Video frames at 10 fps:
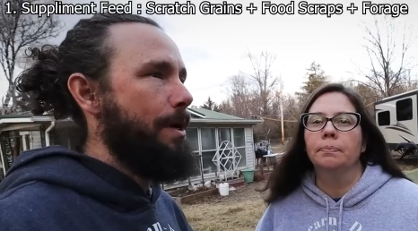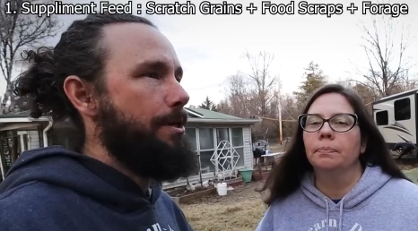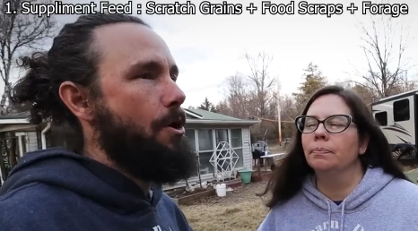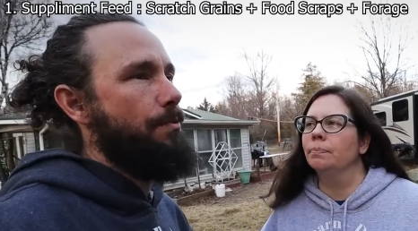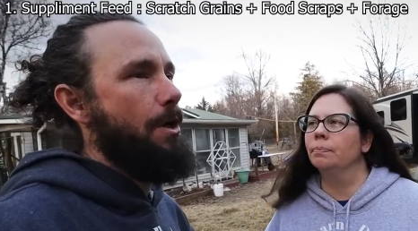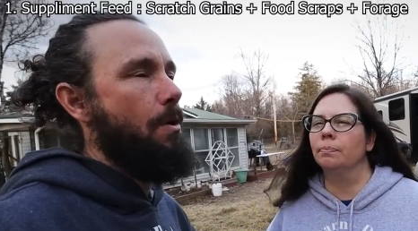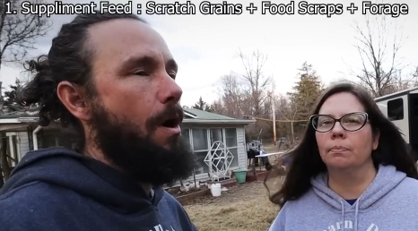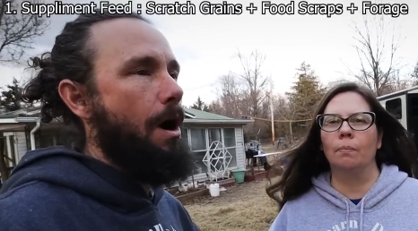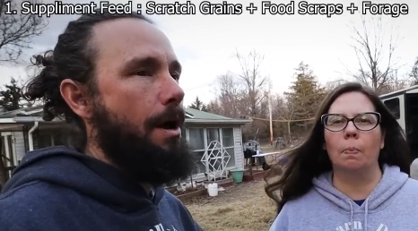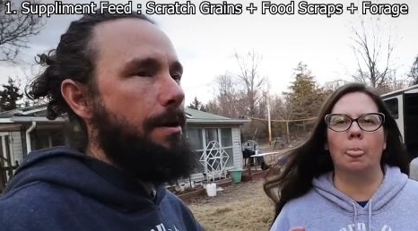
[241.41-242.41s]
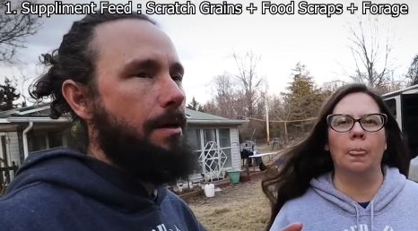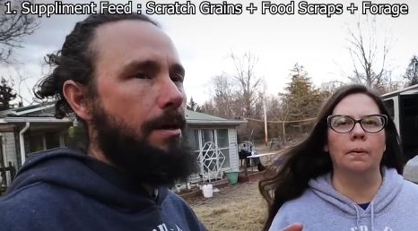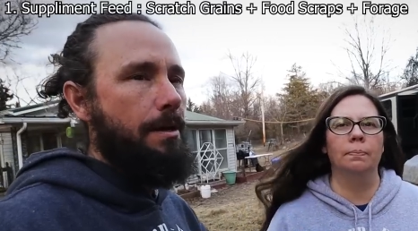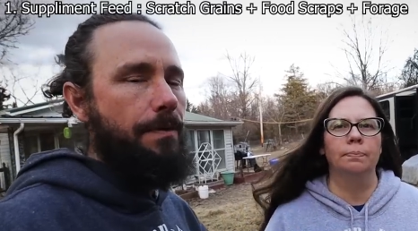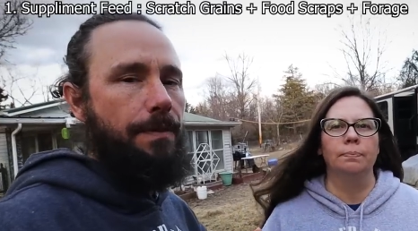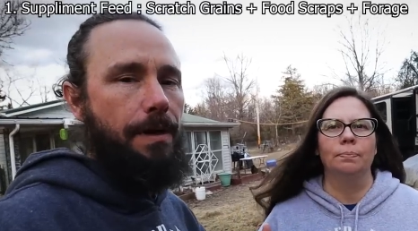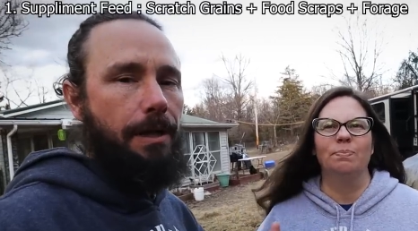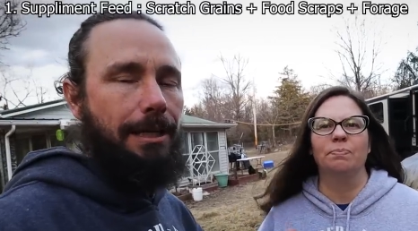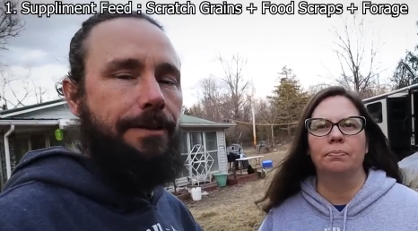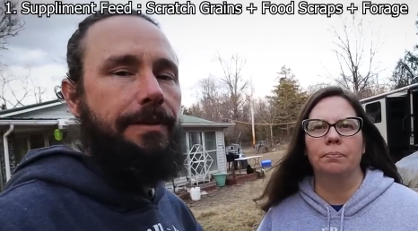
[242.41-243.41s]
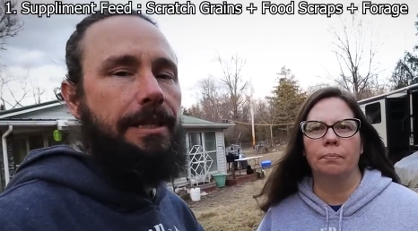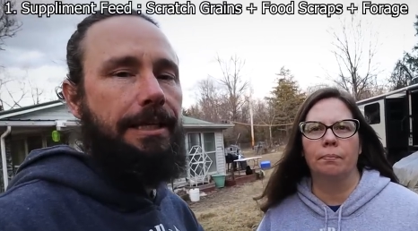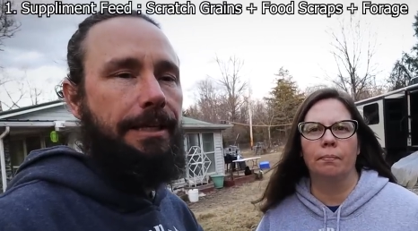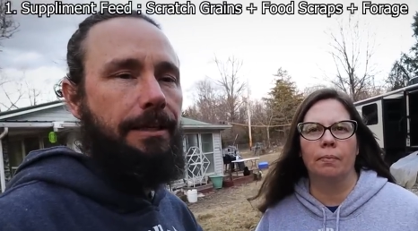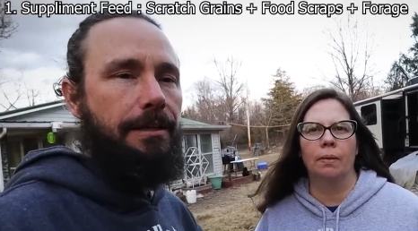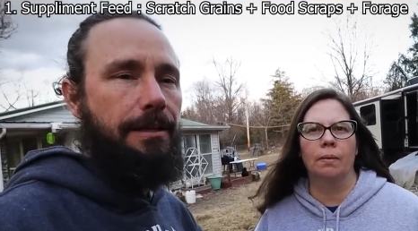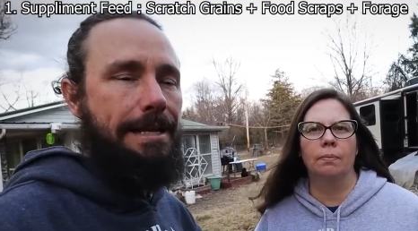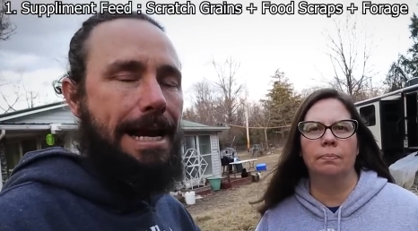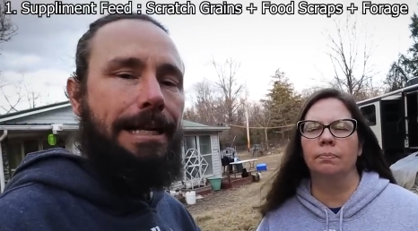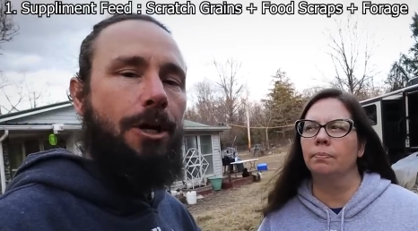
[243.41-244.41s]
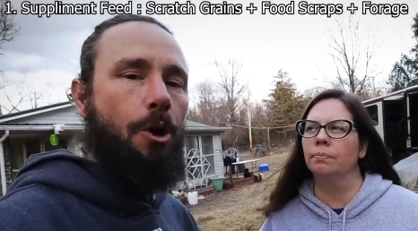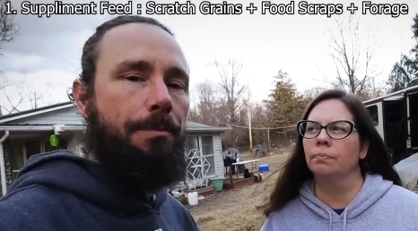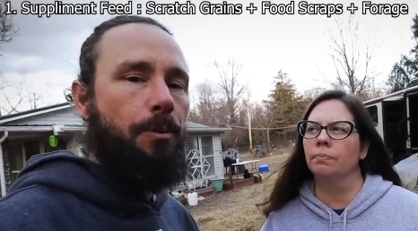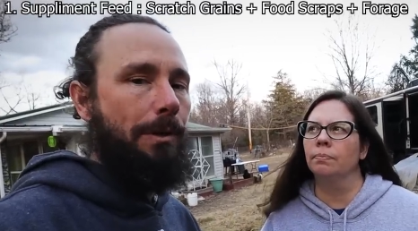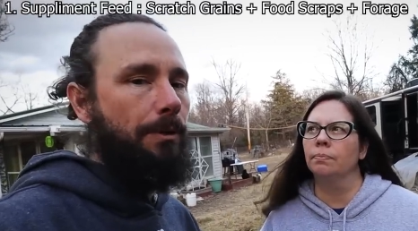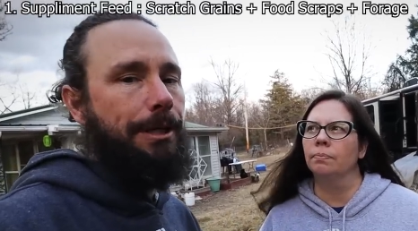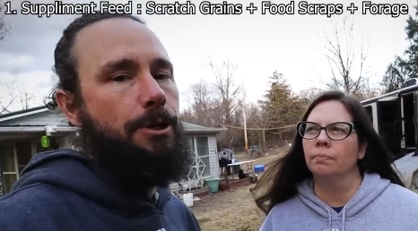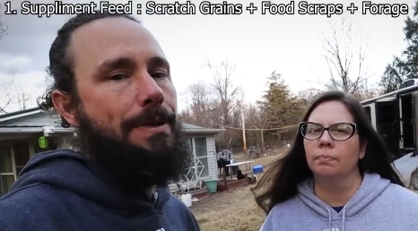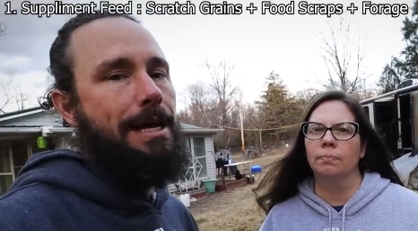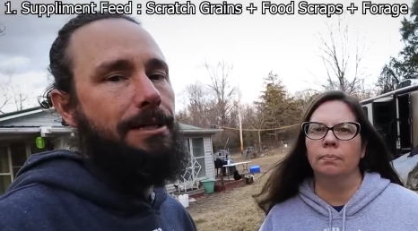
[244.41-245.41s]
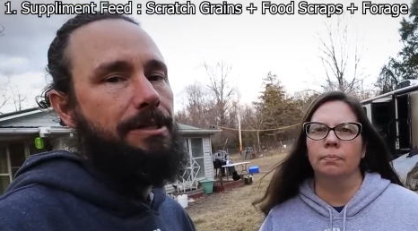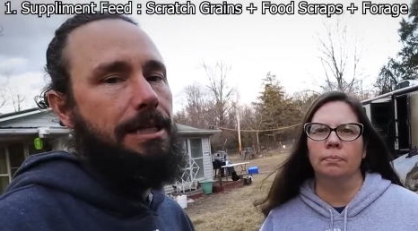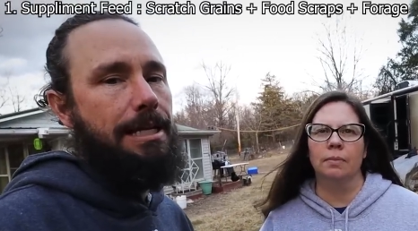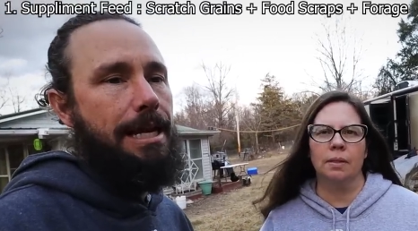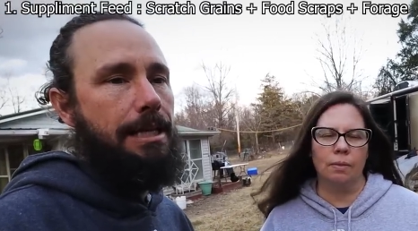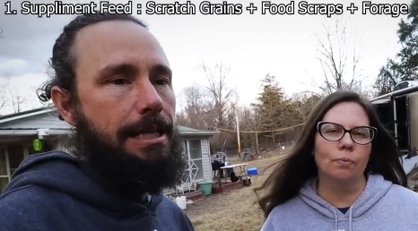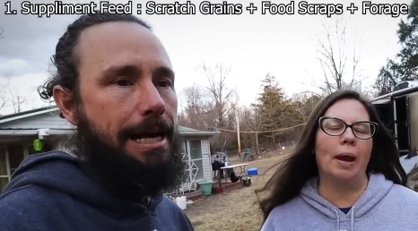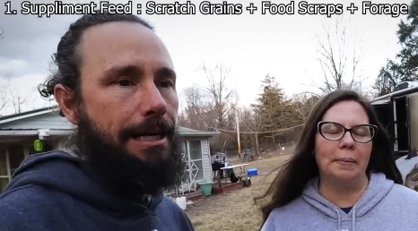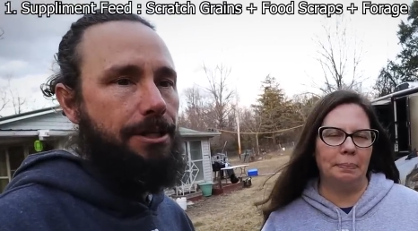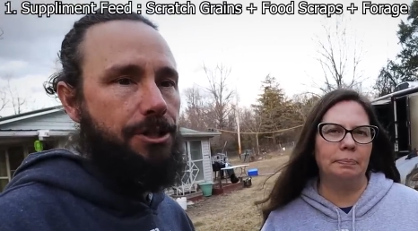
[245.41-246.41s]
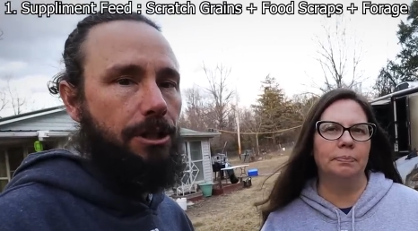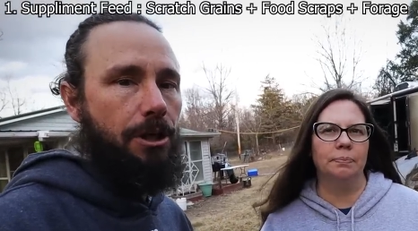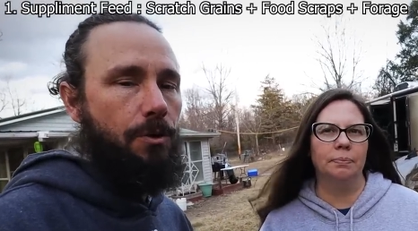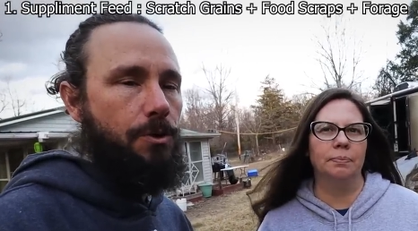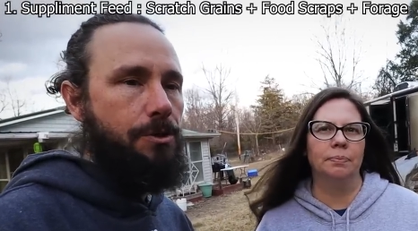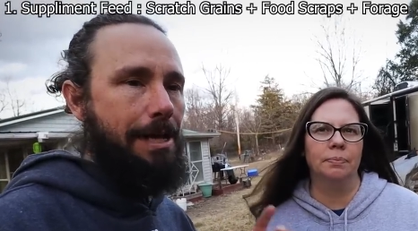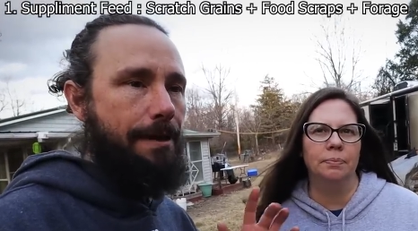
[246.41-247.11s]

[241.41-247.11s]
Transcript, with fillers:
Speaker 1: quick note, though, on the, leaving the netting open, we only do that during the day. The netting is closed.